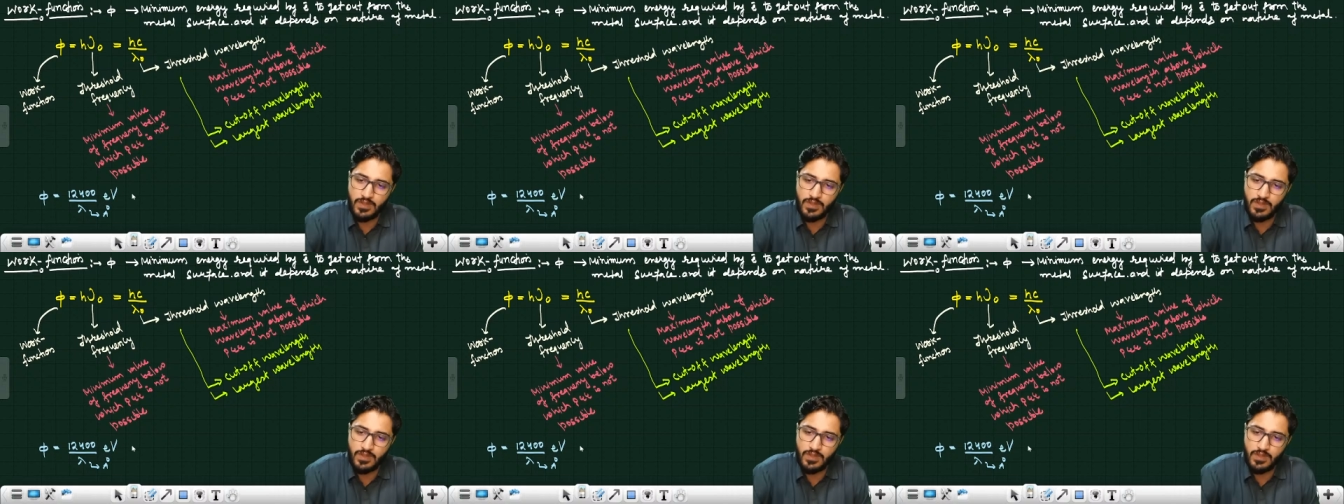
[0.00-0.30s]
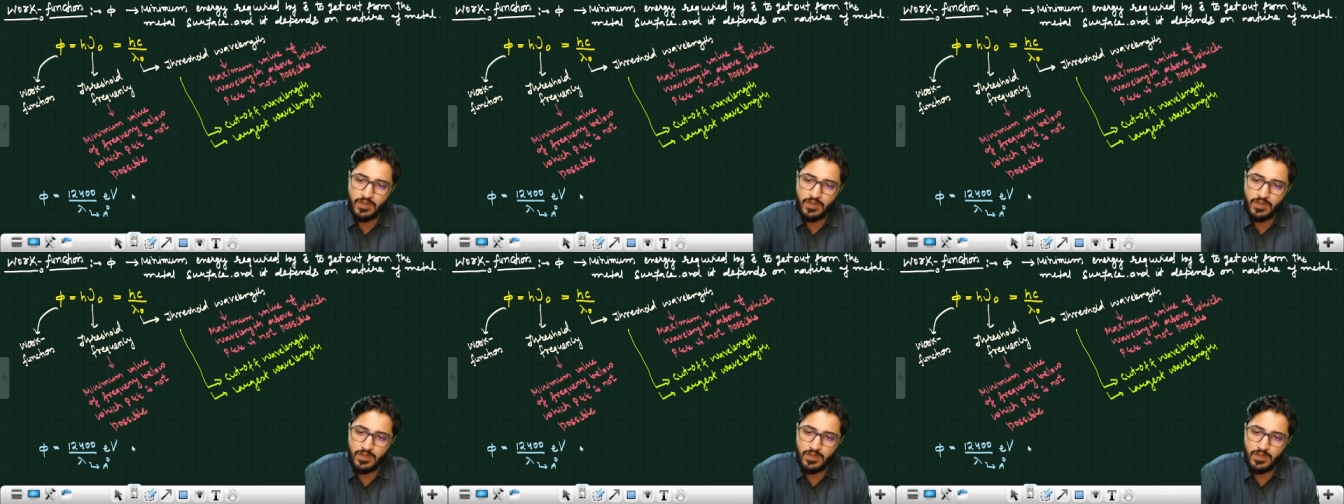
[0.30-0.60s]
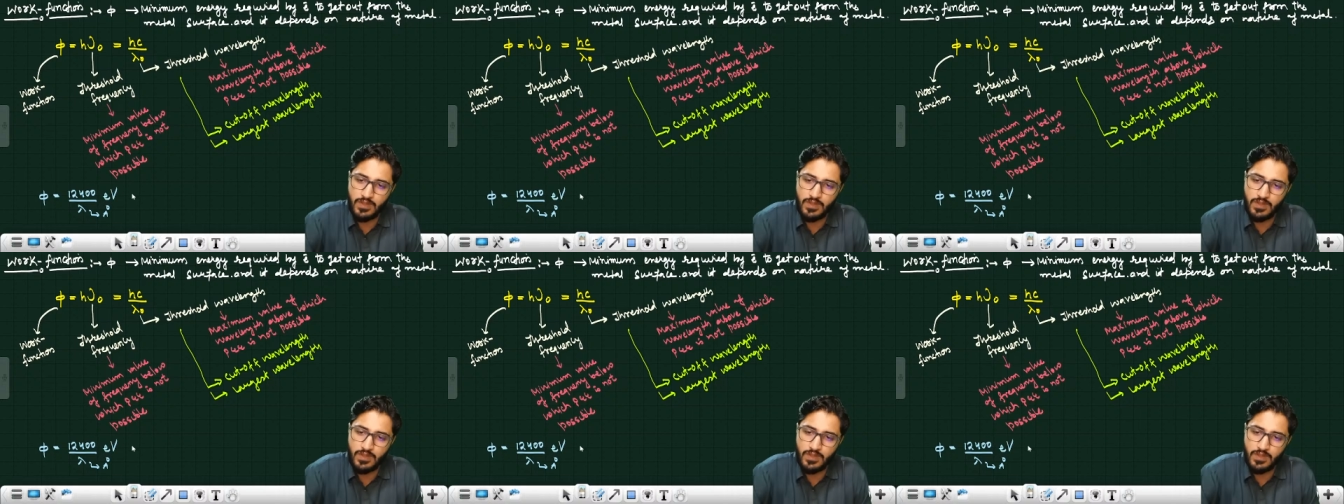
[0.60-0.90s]
and it
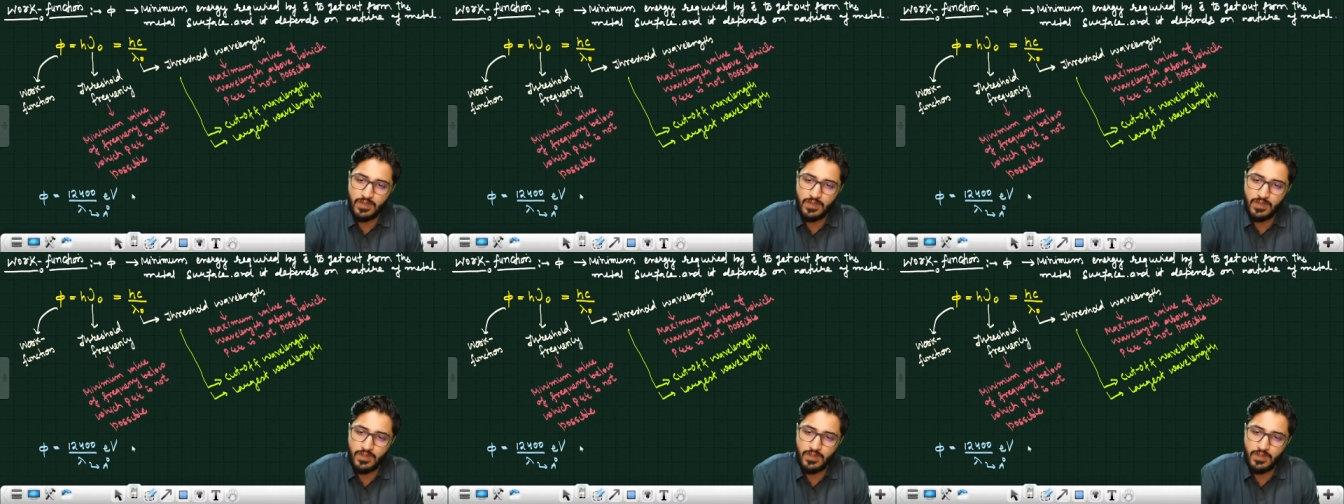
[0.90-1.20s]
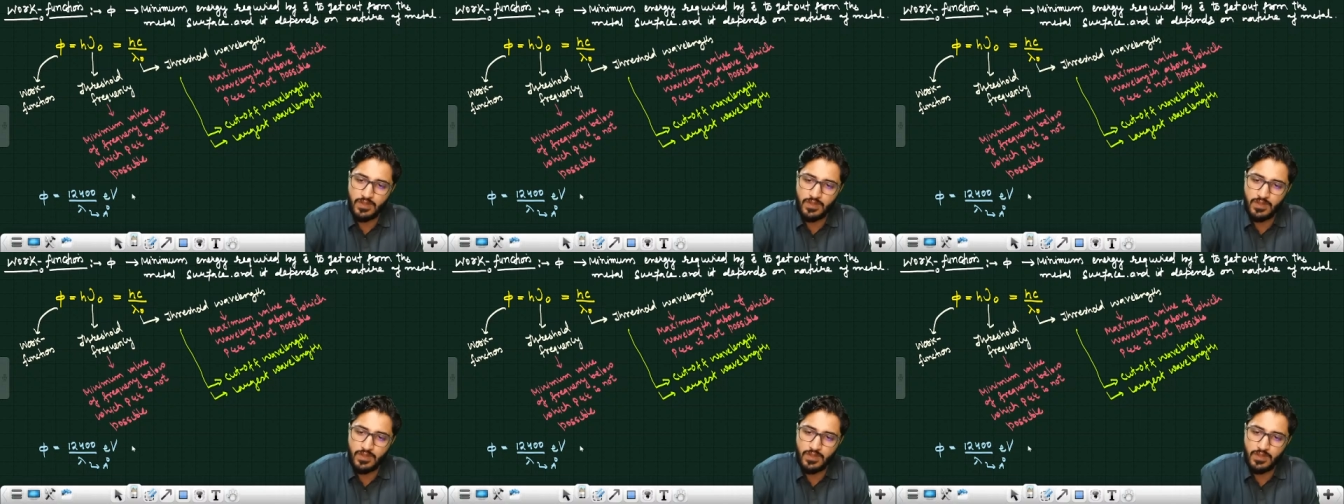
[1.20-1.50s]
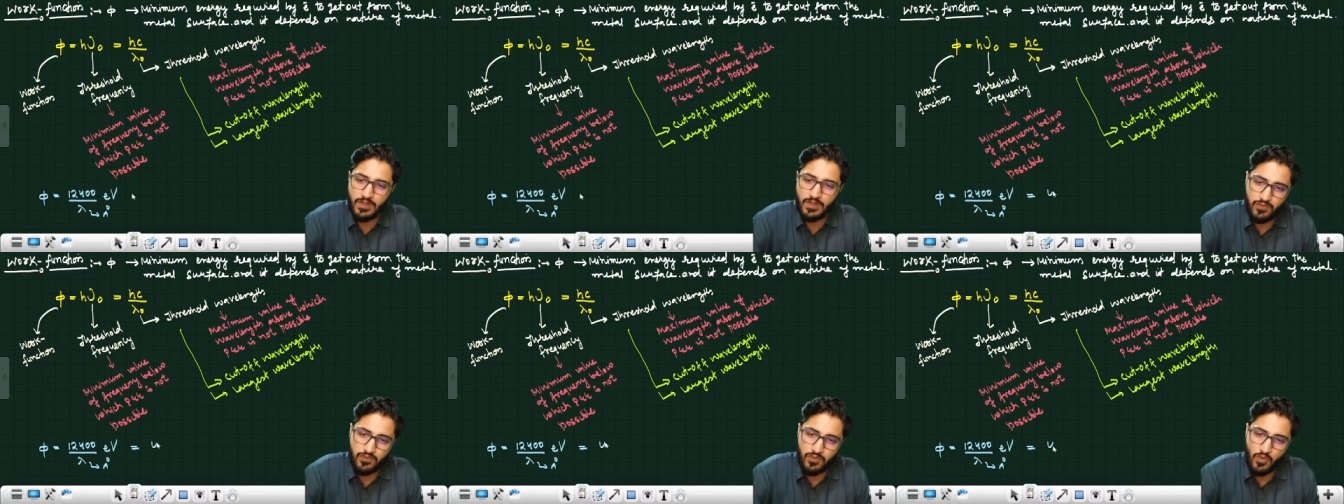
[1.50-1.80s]
is equals to
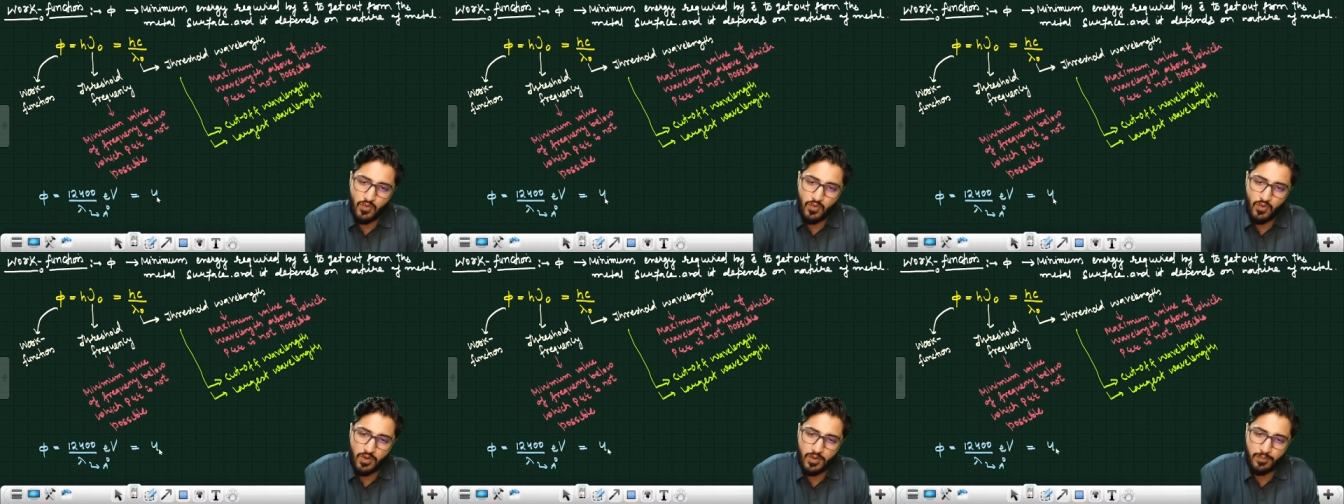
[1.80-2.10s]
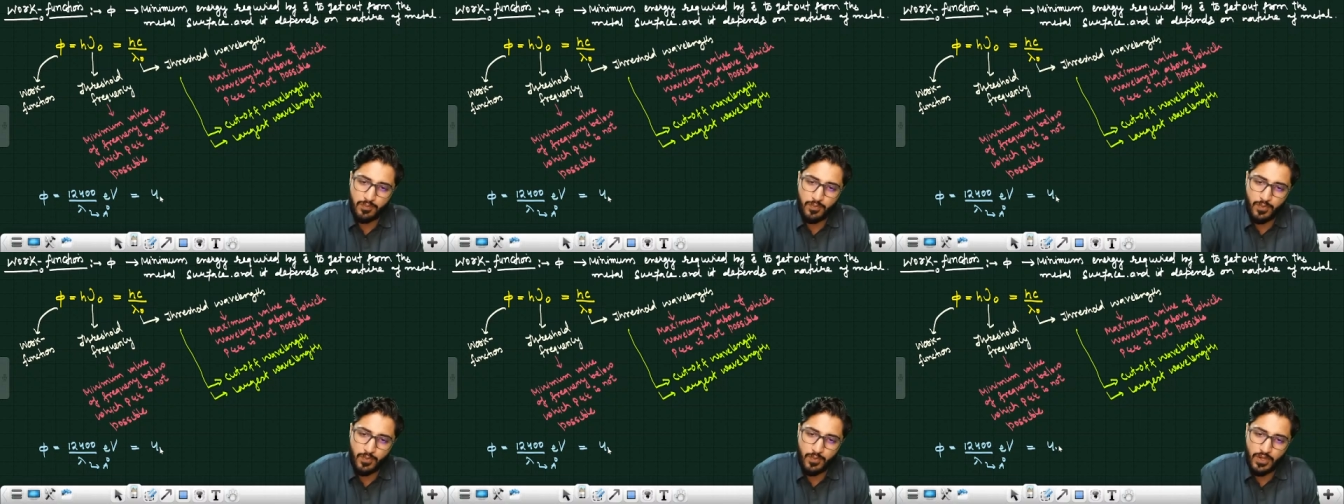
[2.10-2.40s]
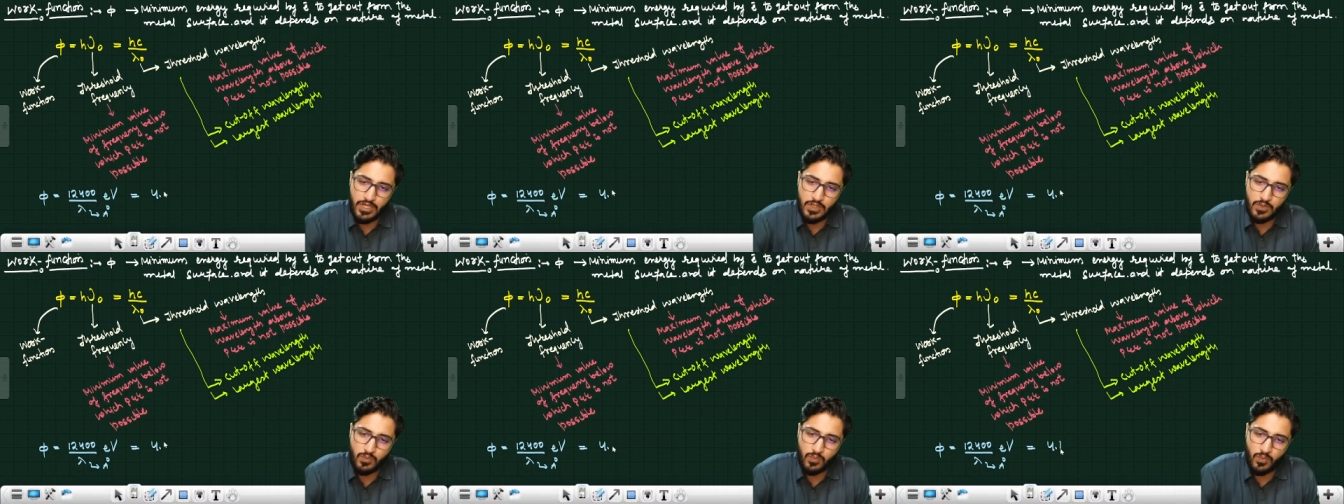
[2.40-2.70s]

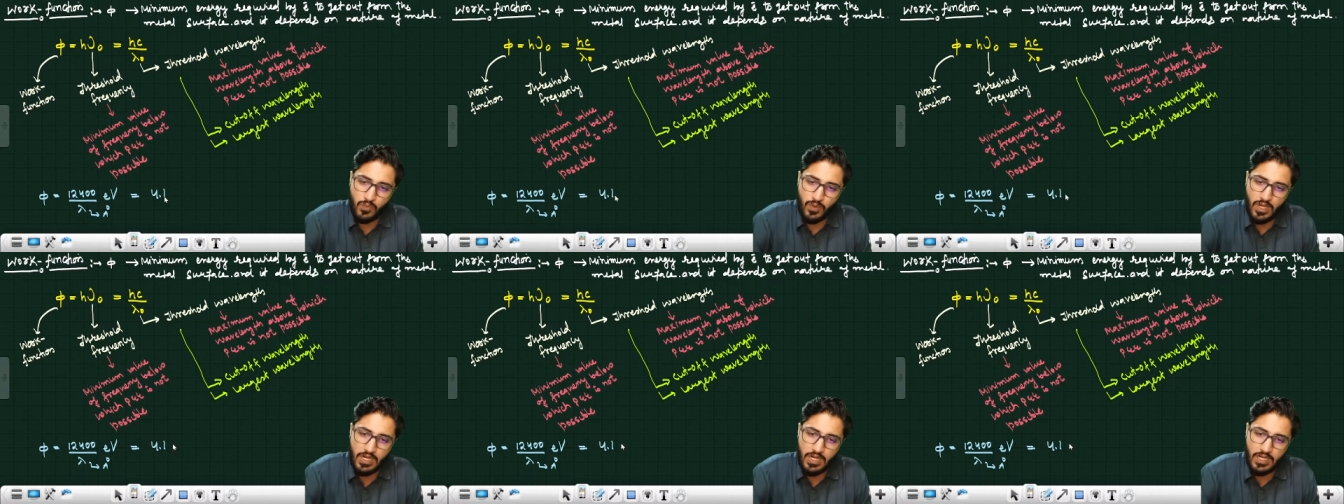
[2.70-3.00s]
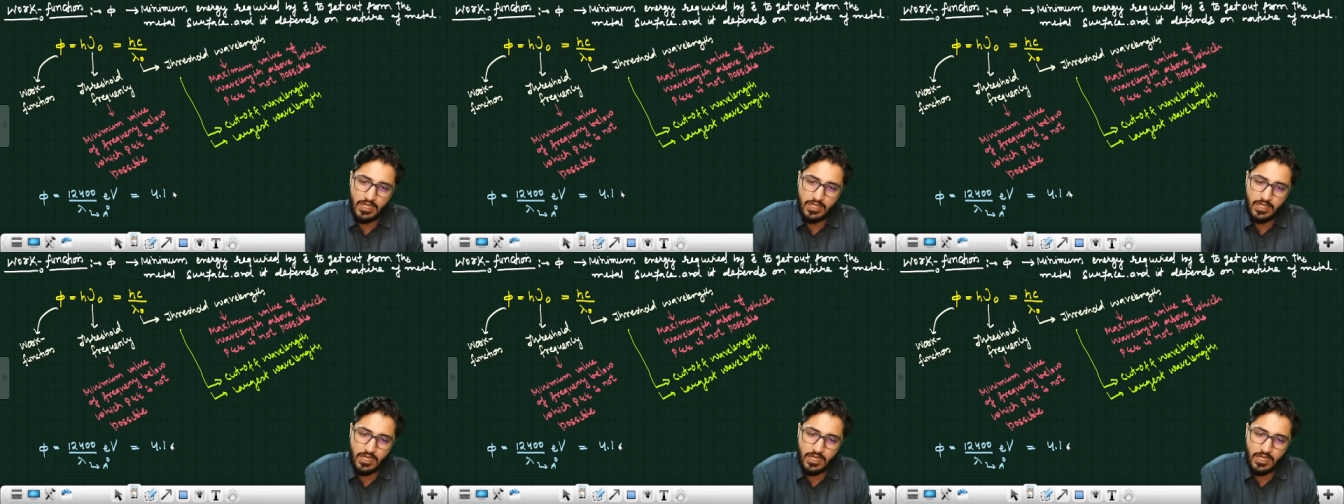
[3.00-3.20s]
4.1